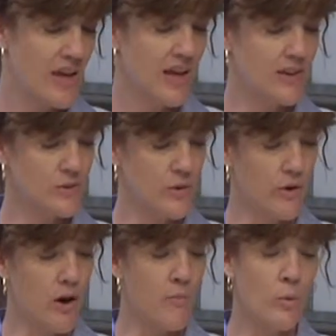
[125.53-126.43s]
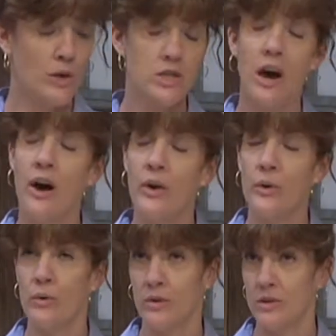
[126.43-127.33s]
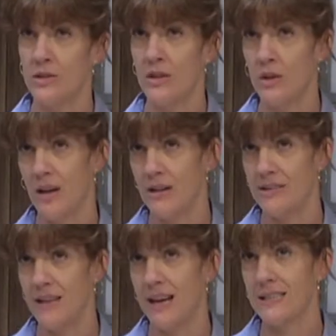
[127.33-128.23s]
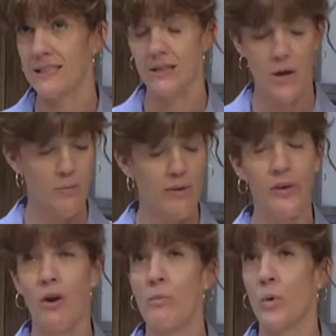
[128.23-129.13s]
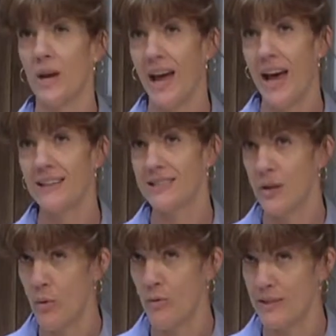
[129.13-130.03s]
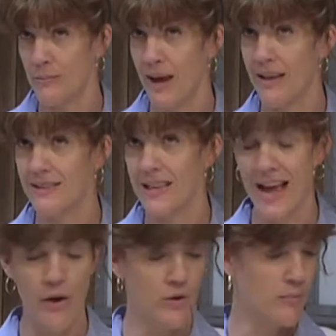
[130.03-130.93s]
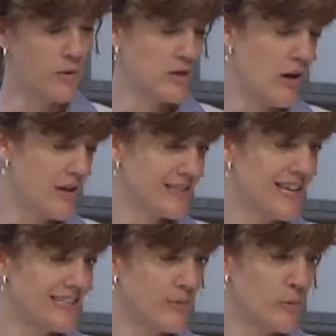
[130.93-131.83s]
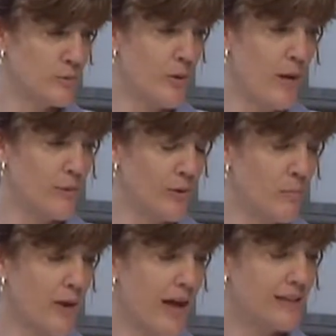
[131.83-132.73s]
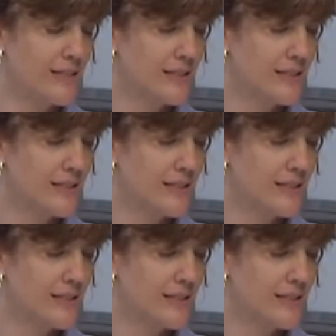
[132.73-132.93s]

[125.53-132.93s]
And so there are more dog owners in the United States, but there are more cats owned as pets. They outnumber dogs as the most popular pet.